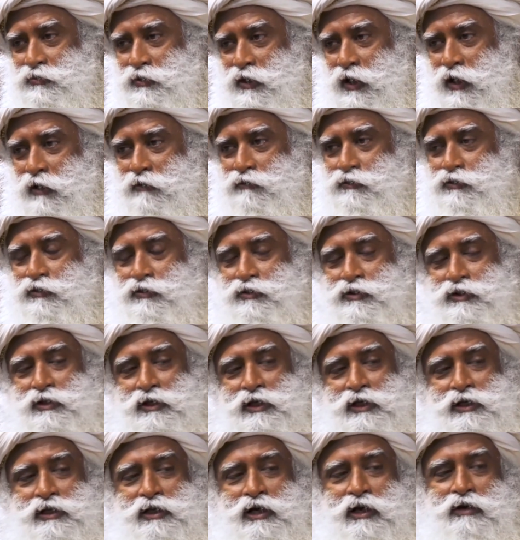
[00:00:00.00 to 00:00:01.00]
How you
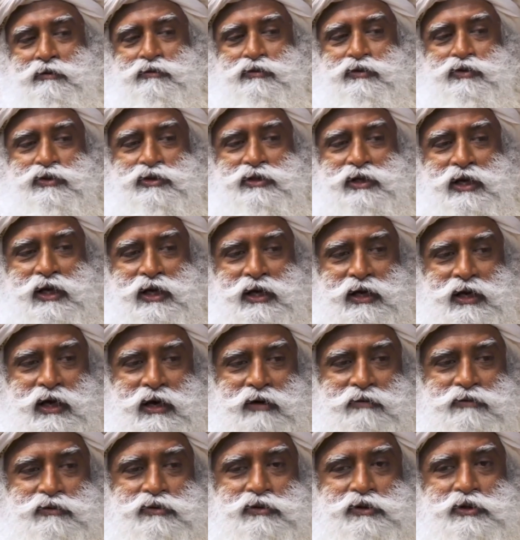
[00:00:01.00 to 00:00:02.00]
sit, how you stand,
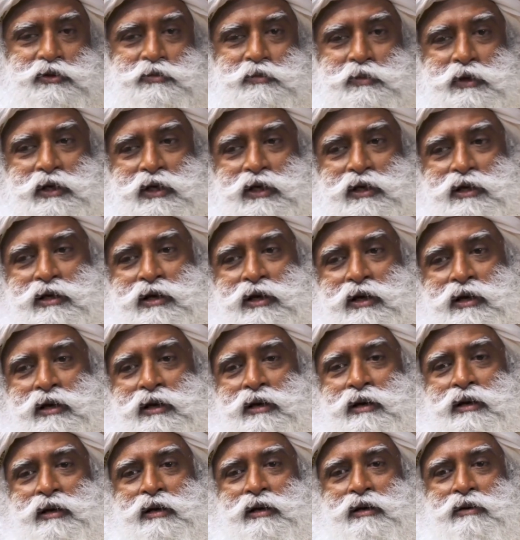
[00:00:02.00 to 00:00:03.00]
how you speak,
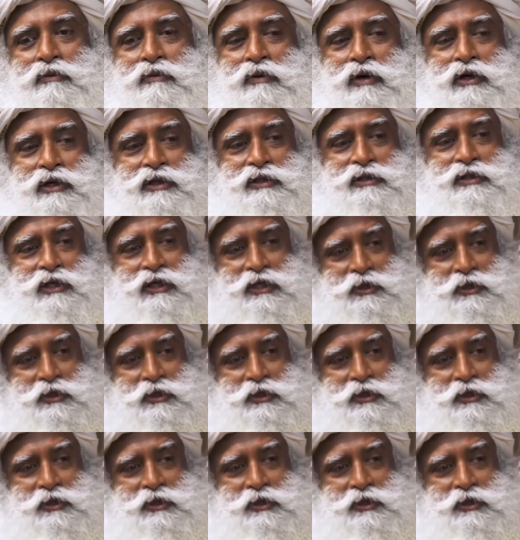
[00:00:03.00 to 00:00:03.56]
what is the